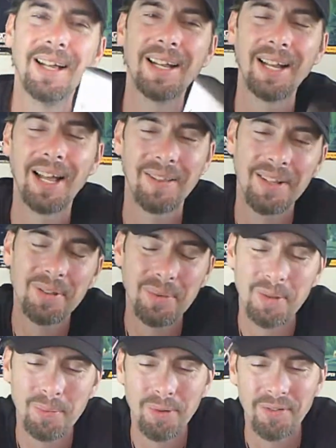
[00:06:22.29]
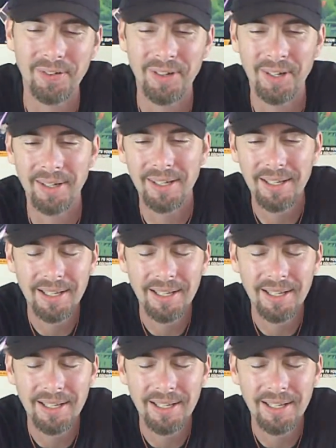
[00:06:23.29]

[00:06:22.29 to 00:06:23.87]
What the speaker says: Now this one's pretty fun.